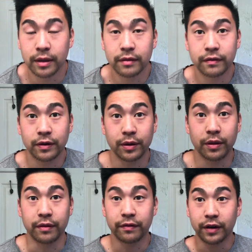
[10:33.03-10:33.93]
For
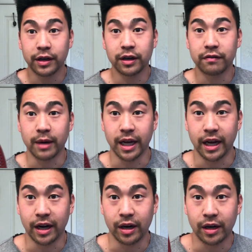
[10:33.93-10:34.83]
the front of my
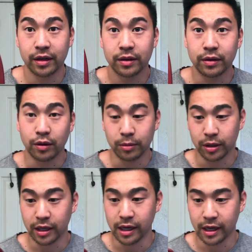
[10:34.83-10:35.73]
hair,
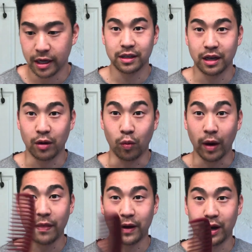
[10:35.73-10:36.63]
normally I'll
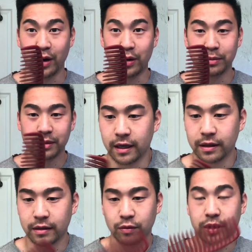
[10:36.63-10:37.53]
wet the comb.
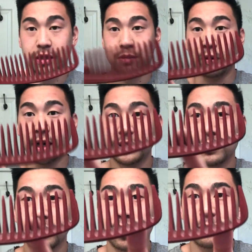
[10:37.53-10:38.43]
With this wide
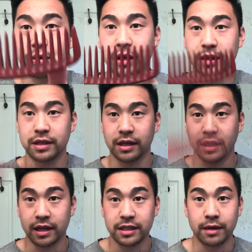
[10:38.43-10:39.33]
tooth comb, you'll get these like
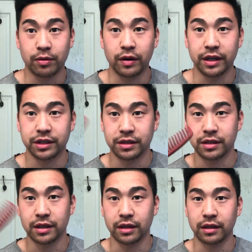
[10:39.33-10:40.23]
nice
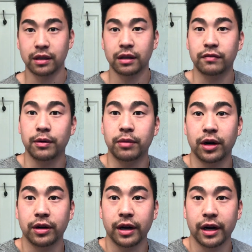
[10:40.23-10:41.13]
separations in the front
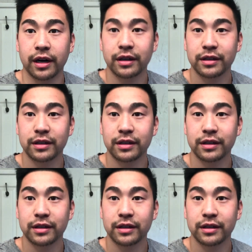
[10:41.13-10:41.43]
part of your hair.